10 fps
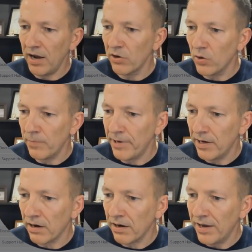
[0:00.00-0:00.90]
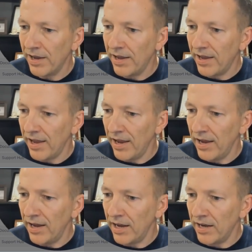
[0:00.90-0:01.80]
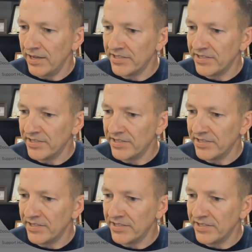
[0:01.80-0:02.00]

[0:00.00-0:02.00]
and I'll go up here, and